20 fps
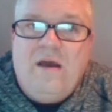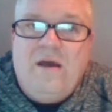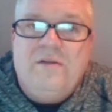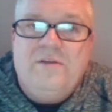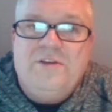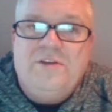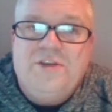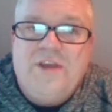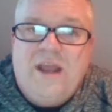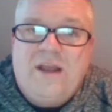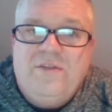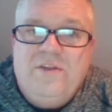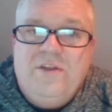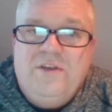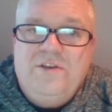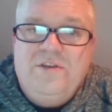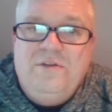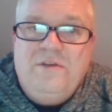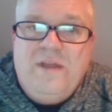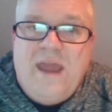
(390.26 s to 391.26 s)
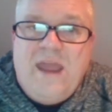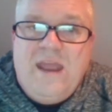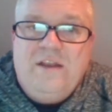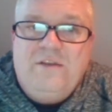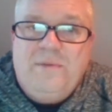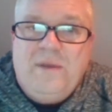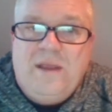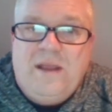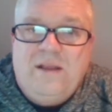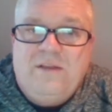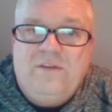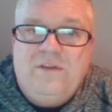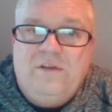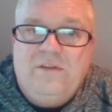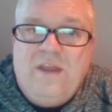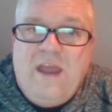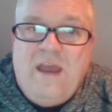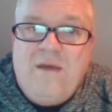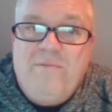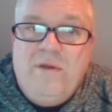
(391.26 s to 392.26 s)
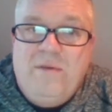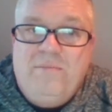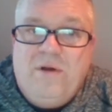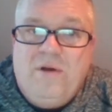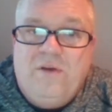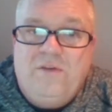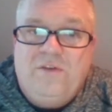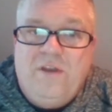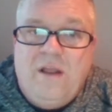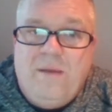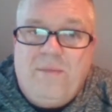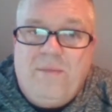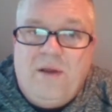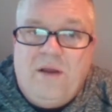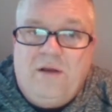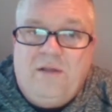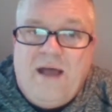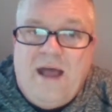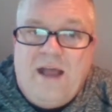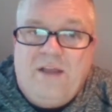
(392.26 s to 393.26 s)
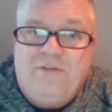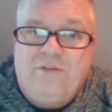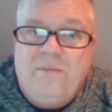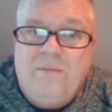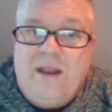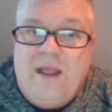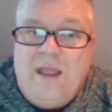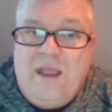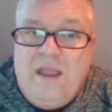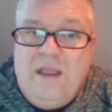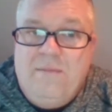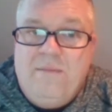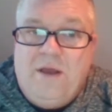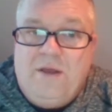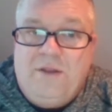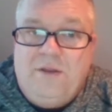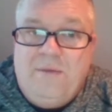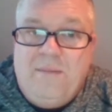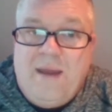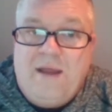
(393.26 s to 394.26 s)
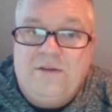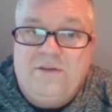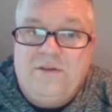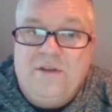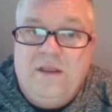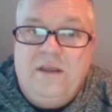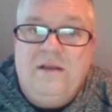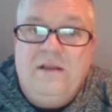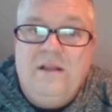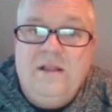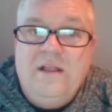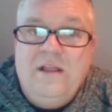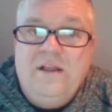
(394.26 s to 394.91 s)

Check the due dates because those have been posted up on Classroom and I emailed them out to you